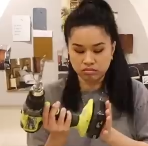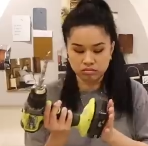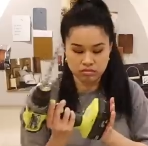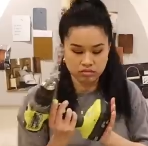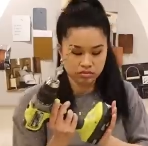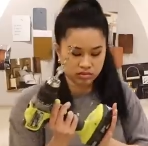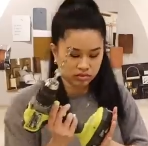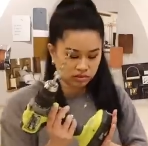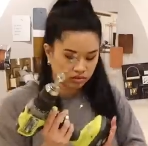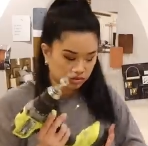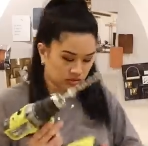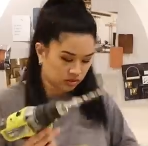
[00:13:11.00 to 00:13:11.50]

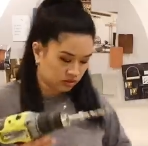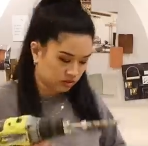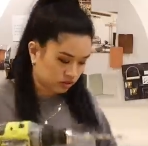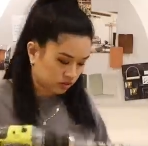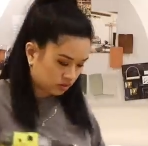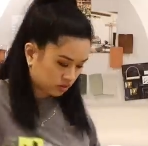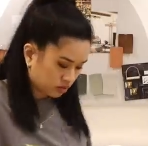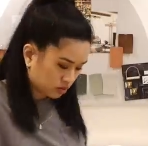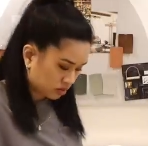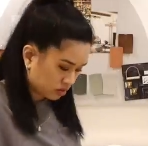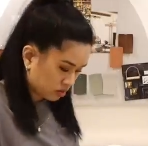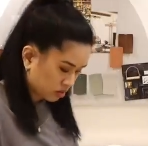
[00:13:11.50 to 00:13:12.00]

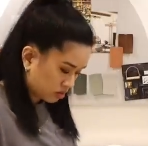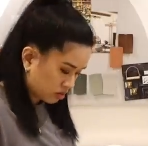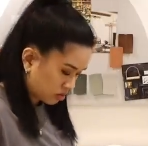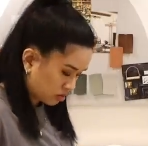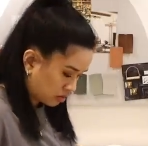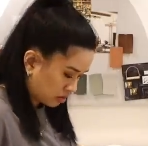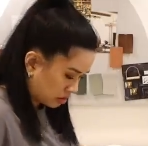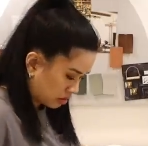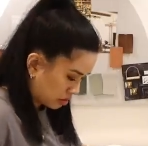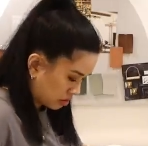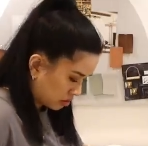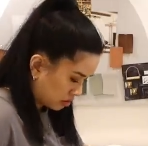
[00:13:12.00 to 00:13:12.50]

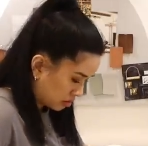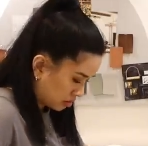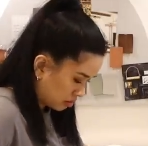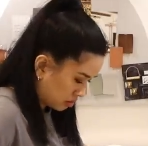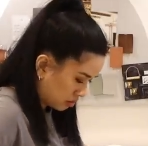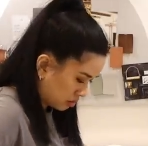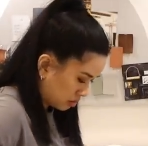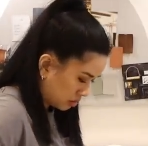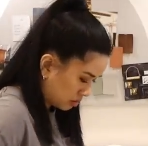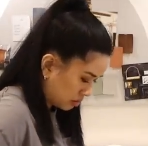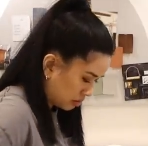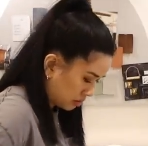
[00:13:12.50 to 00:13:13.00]

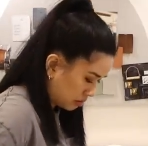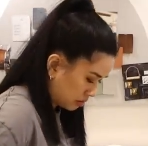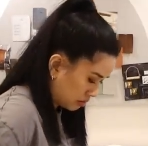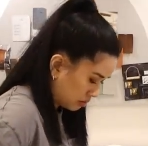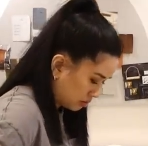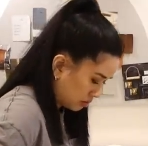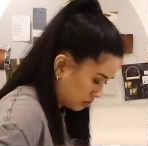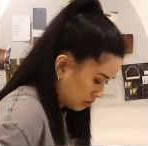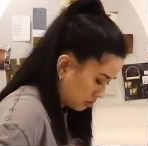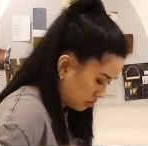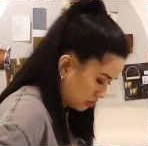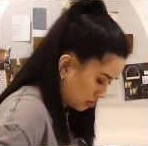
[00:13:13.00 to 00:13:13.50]

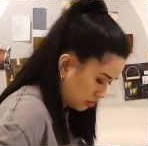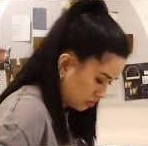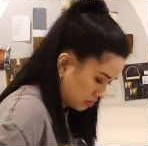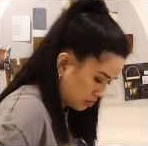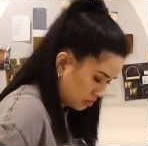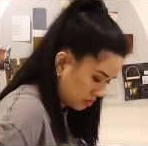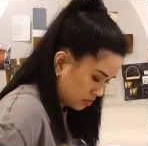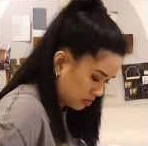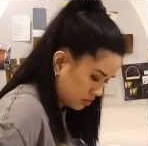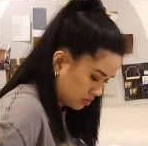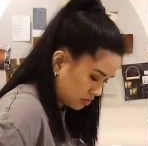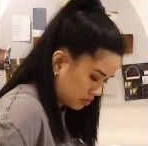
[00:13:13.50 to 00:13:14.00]

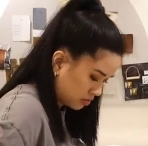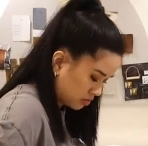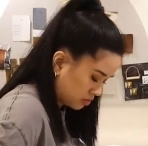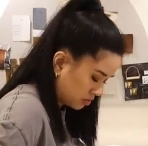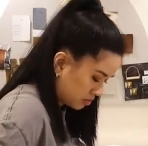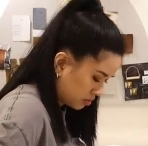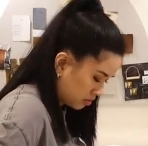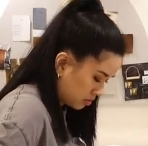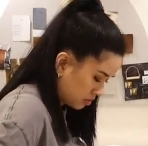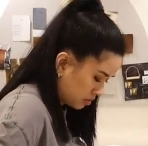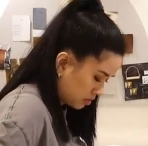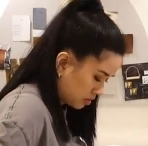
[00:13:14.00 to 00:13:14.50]

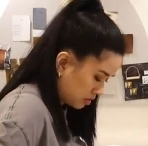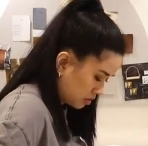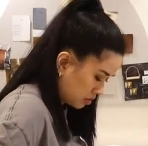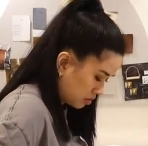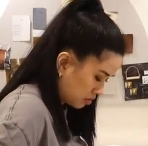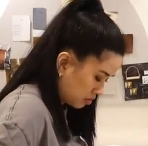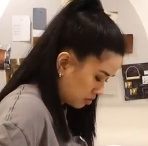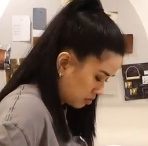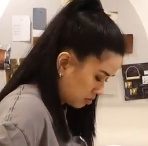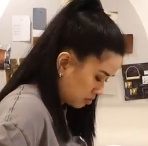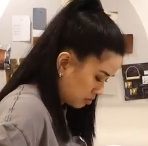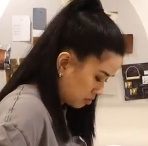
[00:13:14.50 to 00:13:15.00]

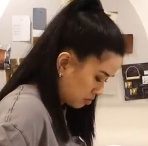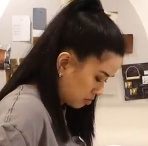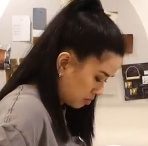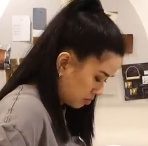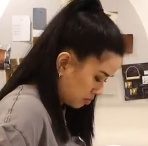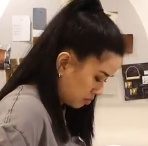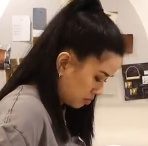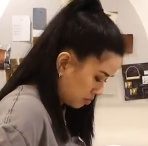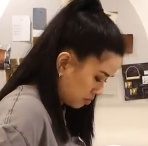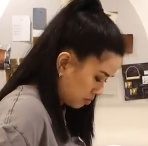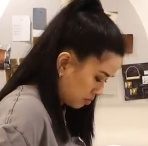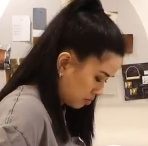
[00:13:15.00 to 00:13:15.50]

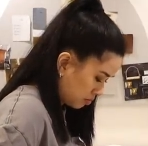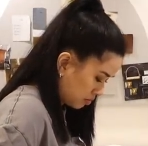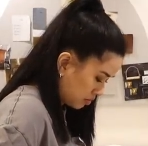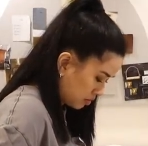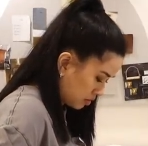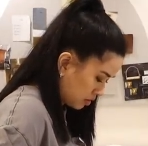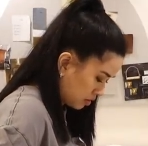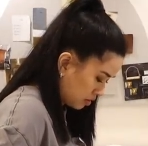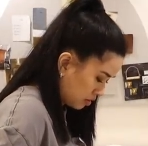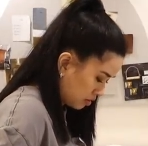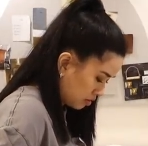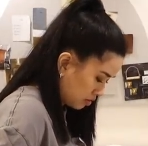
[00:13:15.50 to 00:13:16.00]

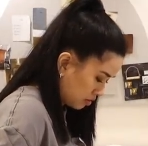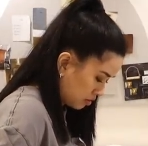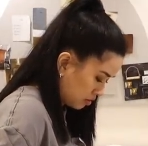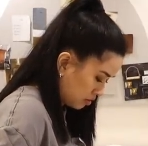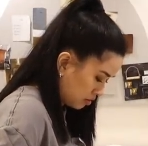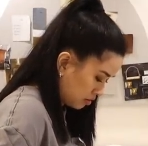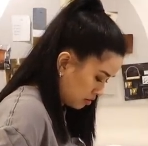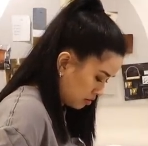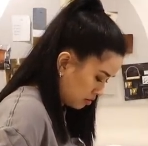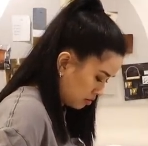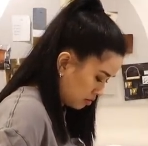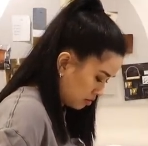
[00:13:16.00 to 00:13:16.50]

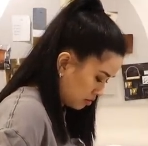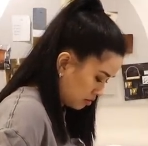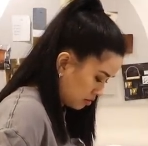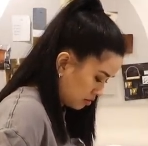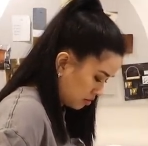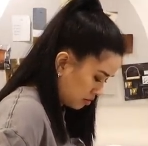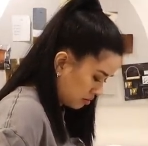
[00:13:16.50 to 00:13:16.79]
No one is speaking in this clip.